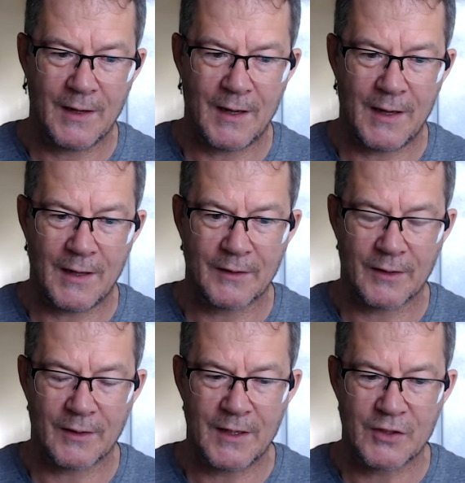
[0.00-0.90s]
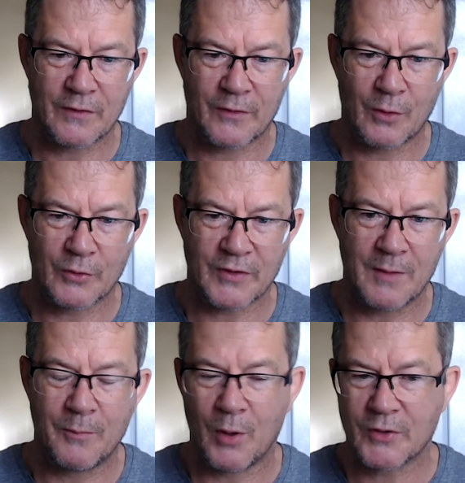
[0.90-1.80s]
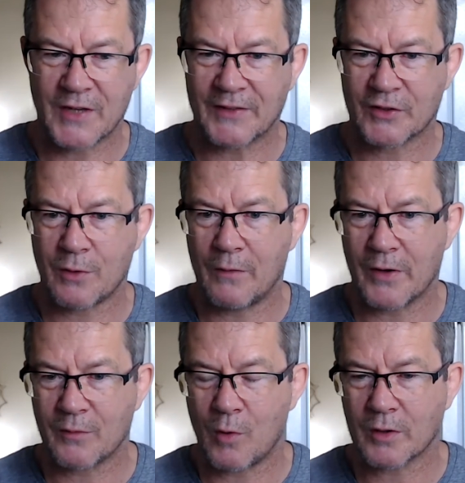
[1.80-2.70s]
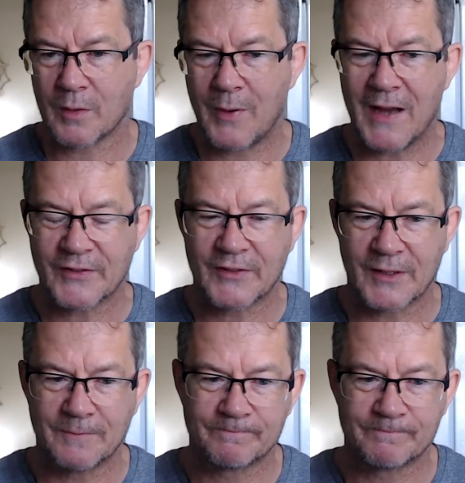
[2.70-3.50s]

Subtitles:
And each of those inputs has a 1200 watt capacity.